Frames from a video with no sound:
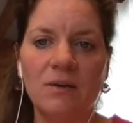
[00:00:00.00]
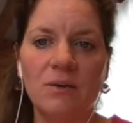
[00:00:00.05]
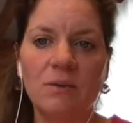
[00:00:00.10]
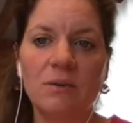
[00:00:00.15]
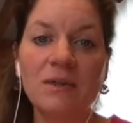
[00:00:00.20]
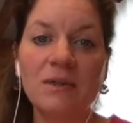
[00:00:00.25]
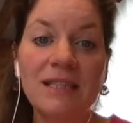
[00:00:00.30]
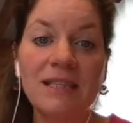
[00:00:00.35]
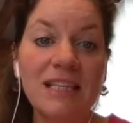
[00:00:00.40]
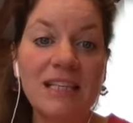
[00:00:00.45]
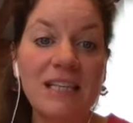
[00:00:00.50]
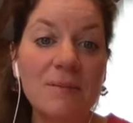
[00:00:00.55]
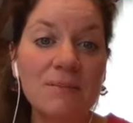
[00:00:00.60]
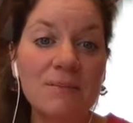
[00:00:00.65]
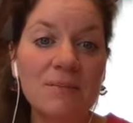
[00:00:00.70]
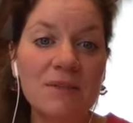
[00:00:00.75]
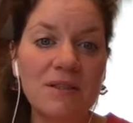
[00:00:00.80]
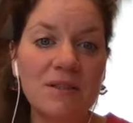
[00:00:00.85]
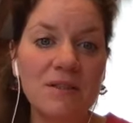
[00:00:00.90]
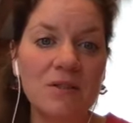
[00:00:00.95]
What
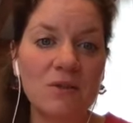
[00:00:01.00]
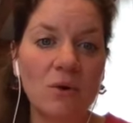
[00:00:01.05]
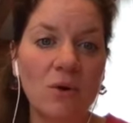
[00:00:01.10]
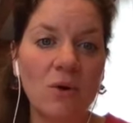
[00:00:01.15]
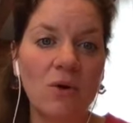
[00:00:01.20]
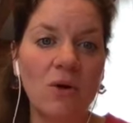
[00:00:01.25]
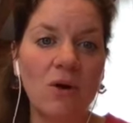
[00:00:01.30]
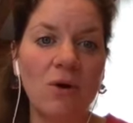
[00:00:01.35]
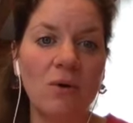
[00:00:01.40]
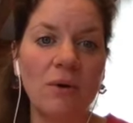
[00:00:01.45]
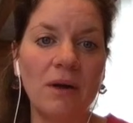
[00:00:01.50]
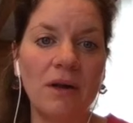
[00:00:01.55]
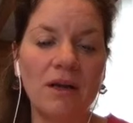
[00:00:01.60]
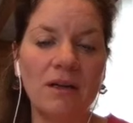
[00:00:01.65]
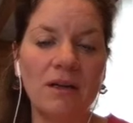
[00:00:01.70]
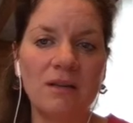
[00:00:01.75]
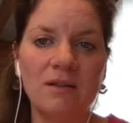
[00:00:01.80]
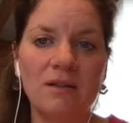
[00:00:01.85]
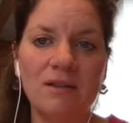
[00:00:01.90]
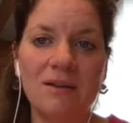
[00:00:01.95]
keeps the soul going?
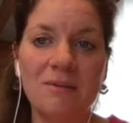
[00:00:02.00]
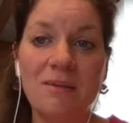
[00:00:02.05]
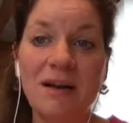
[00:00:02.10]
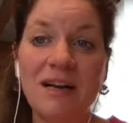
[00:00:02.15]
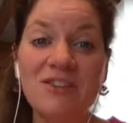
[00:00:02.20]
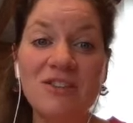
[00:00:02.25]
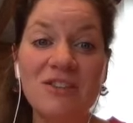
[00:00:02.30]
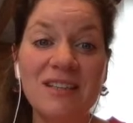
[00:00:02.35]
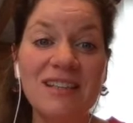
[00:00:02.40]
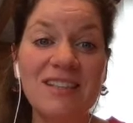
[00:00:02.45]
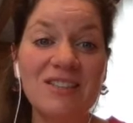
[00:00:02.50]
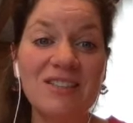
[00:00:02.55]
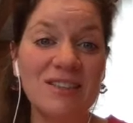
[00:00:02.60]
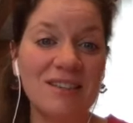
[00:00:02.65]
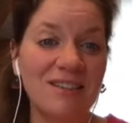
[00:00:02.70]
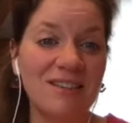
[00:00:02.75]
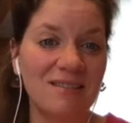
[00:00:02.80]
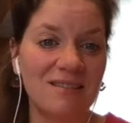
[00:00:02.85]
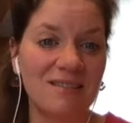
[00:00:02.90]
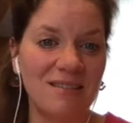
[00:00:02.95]

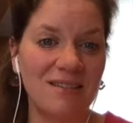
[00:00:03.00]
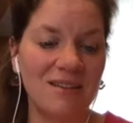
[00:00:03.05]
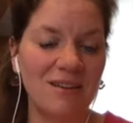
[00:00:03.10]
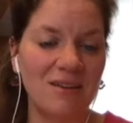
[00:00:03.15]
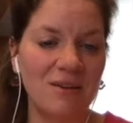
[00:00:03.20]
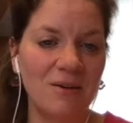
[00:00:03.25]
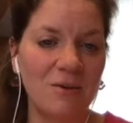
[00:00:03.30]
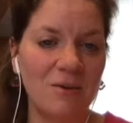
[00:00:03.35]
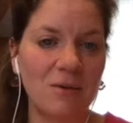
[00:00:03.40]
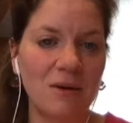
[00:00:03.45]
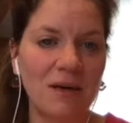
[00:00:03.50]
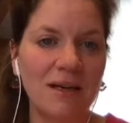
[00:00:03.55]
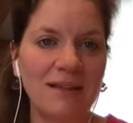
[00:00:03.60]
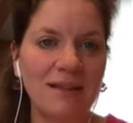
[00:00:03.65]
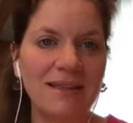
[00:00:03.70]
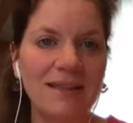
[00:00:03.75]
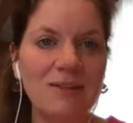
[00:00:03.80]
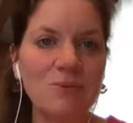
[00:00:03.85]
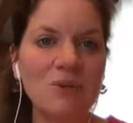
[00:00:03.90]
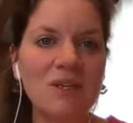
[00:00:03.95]
Imagination, right?
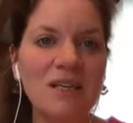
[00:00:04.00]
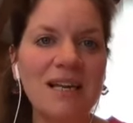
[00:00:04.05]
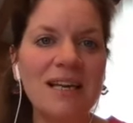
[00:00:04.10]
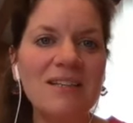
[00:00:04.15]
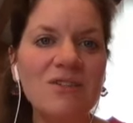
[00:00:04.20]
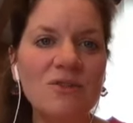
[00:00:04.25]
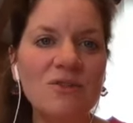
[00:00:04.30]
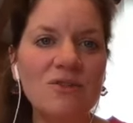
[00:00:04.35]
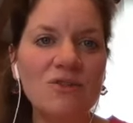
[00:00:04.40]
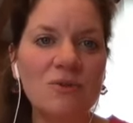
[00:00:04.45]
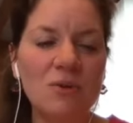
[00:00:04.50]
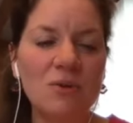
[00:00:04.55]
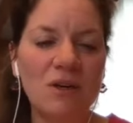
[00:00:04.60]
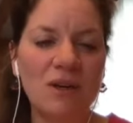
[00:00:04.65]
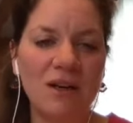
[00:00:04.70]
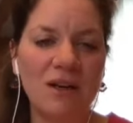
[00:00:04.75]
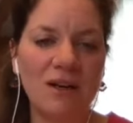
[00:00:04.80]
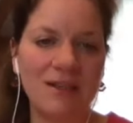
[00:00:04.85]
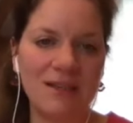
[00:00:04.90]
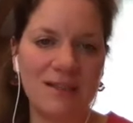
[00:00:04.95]
That's what kids are doing
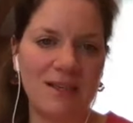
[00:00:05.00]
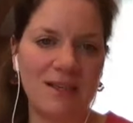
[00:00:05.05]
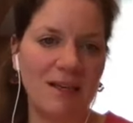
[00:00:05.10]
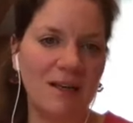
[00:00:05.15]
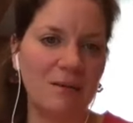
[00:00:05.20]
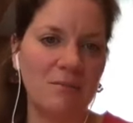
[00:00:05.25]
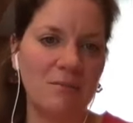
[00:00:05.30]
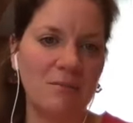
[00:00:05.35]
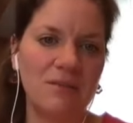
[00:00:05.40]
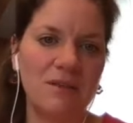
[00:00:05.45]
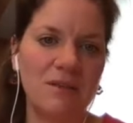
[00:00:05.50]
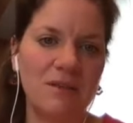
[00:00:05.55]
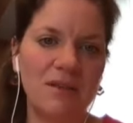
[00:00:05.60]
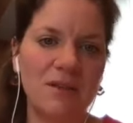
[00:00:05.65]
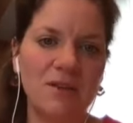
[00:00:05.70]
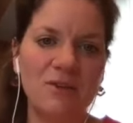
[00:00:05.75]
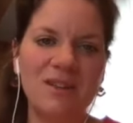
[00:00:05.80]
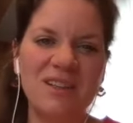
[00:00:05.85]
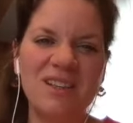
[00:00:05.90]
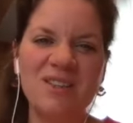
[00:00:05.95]
all the time.
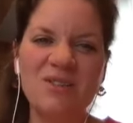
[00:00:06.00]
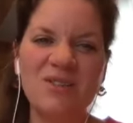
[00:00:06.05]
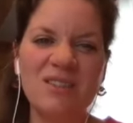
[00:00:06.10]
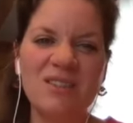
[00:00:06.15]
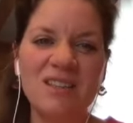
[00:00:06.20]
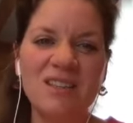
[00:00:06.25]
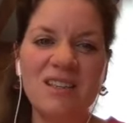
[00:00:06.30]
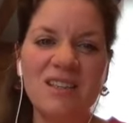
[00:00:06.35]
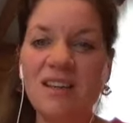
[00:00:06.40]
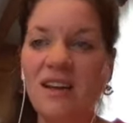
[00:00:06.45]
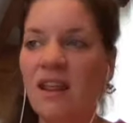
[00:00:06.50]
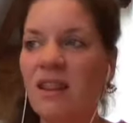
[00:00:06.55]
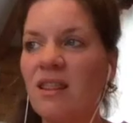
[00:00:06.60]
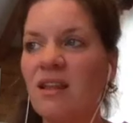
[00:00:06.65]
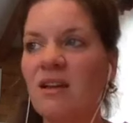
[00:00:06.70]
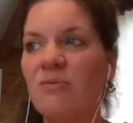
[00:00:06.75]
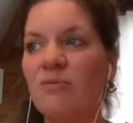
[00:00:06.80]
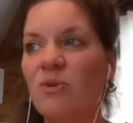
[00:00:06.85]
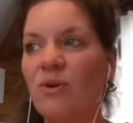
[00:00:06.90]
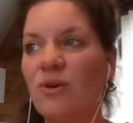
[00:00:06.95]
They used to need
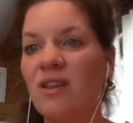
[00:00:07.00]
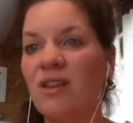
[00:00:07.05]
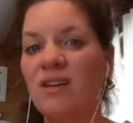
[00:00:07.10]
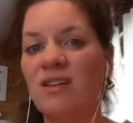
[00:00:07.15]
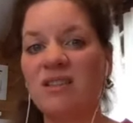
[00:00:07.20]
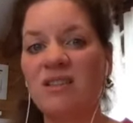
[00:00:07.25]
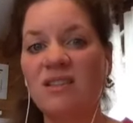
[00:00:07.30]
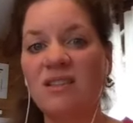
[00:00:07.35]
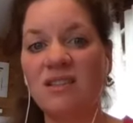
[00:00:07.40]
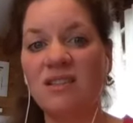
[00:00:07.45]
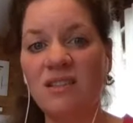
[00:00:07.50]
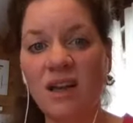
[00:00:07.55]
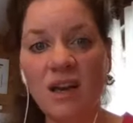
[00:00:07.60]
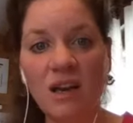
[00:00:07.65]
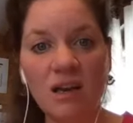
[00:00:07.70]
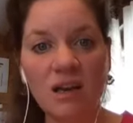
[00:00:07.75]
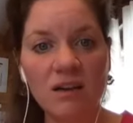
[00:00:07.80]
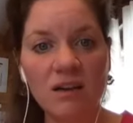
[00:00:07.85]
nothing more than a stick